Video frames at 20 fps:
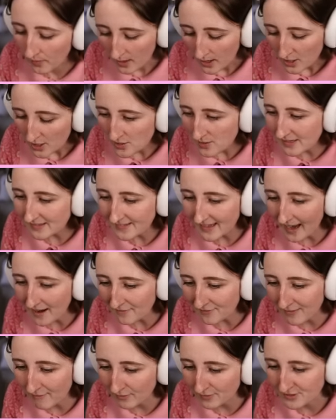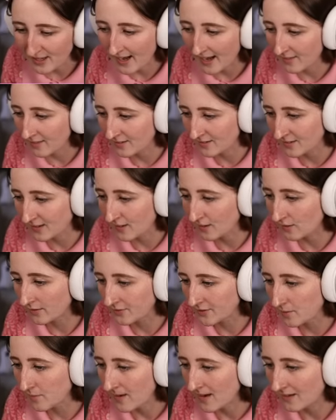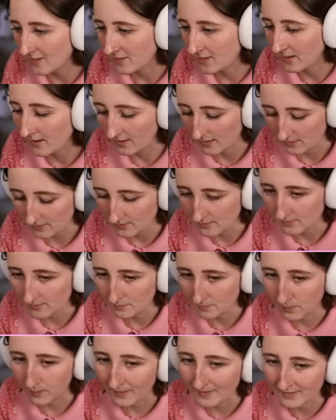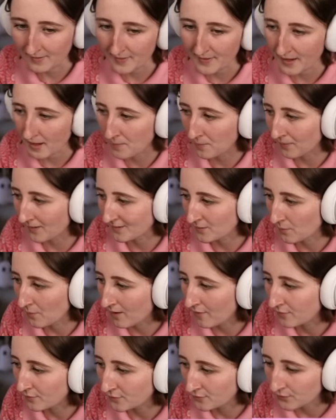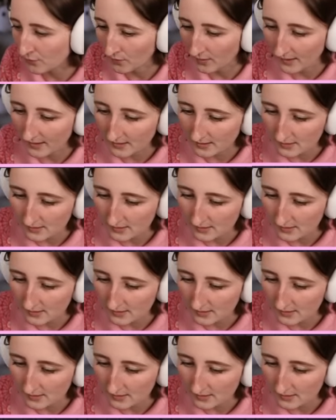You need to have level 10 of the skill to make the pleasantly unpleasant waffles for it.